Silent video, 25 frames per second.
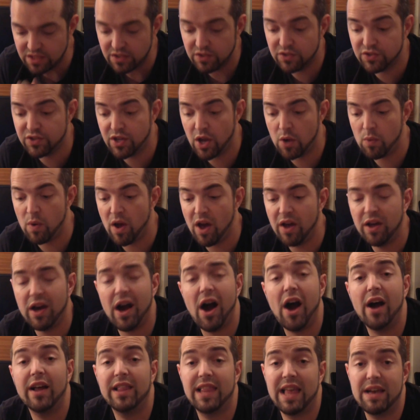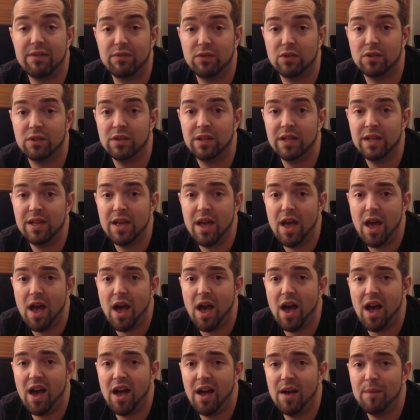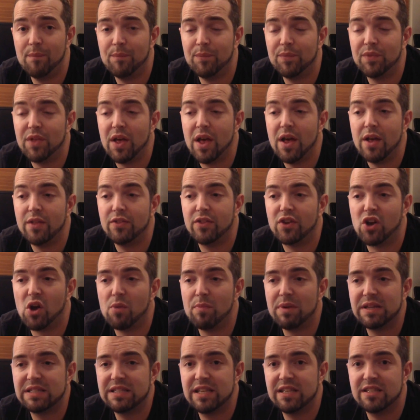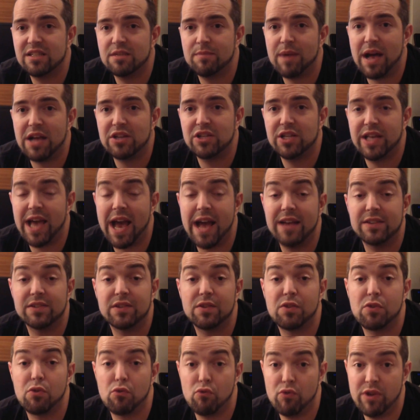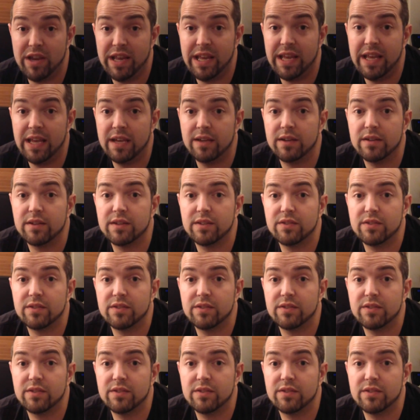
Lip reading: So at a high level, the combat system actually has three